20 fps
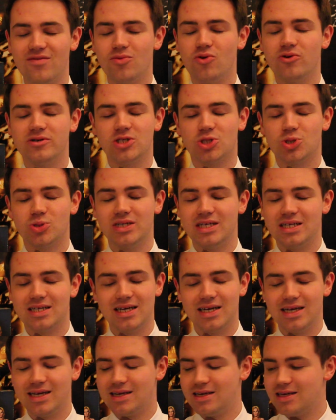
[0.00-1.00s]
more intrigued,
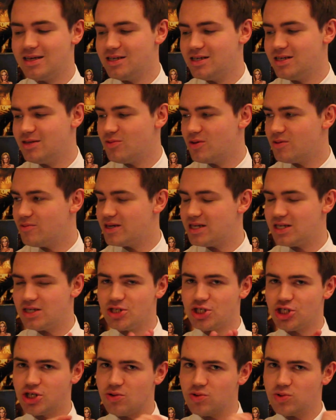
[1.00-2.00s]
like, when it
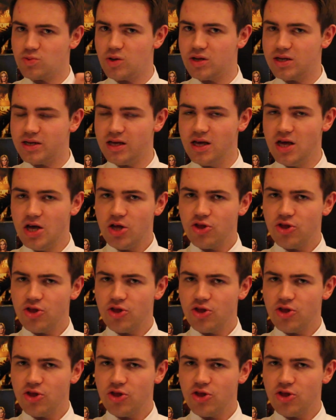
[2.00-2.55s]
showed, well, like,